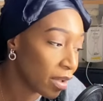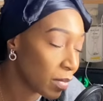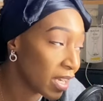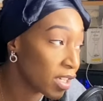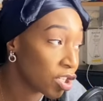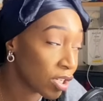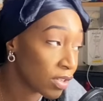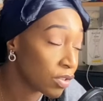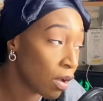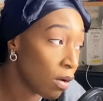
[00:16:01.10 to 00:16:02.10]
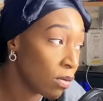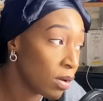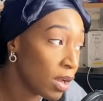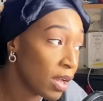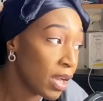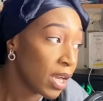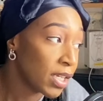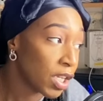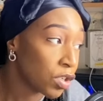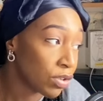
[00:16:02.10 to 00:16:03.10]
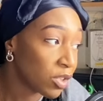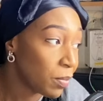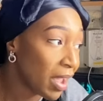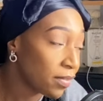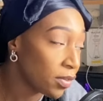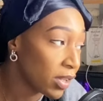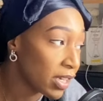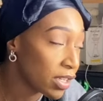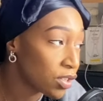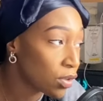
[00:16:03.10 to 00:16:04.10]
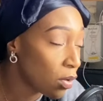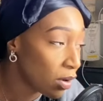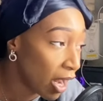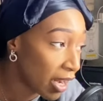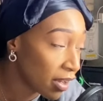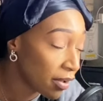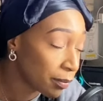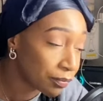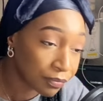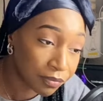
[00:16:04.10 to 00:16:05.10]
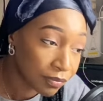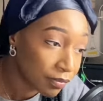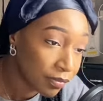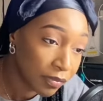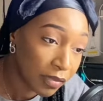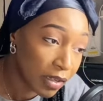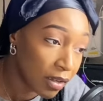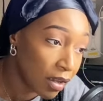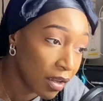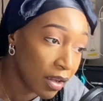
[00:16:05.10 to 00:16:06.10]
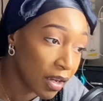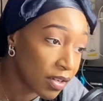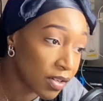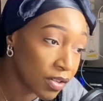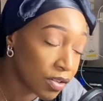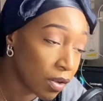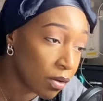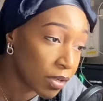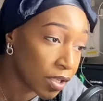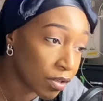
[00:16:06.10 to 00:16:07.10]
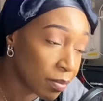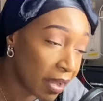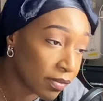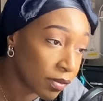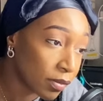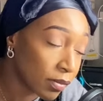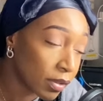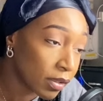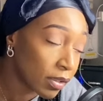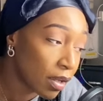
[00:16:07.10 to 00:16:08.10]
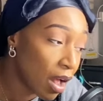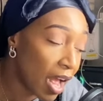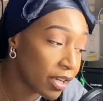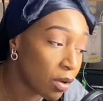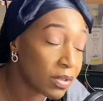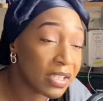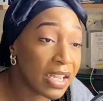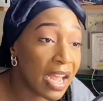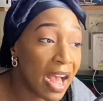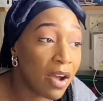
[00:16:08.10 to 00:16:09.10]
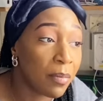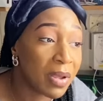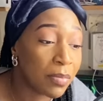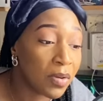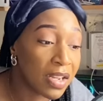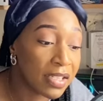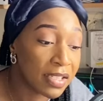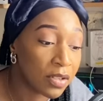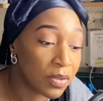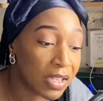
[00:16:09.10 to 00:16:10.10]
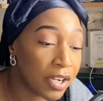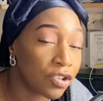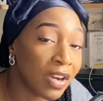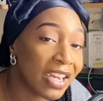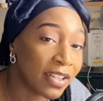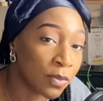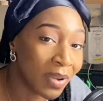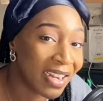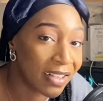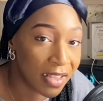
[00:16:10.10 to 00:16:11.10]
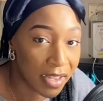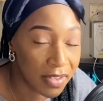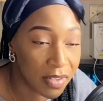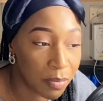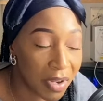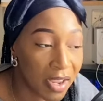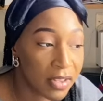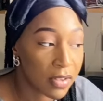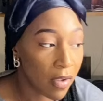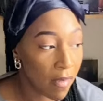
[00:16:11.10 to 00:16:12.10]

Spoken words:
him. And it's just so disrespectful. And it's so like, it's just so disrespectful. I don't see how people can still say Drake is winning this, because